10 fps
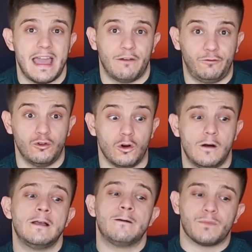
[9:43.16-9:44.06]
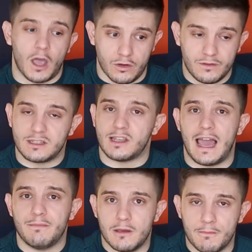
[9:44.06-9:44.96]
therefore over
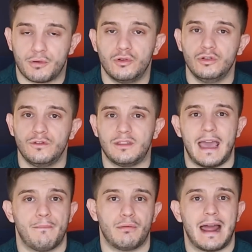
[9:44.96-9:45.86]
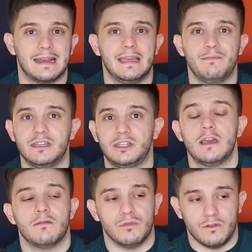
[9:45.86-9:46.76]
time improve their brand image,
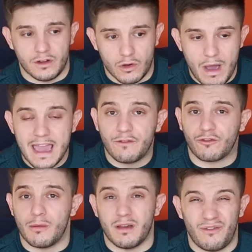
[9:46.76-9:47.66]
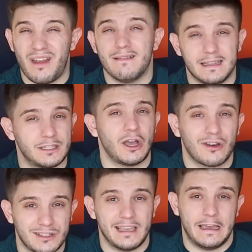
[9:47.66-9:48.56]
moving away from a very
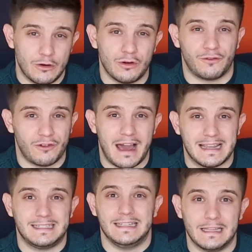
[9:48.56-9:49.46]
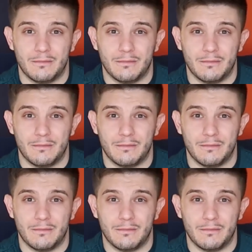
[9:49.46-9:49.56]
toxic authorized dealer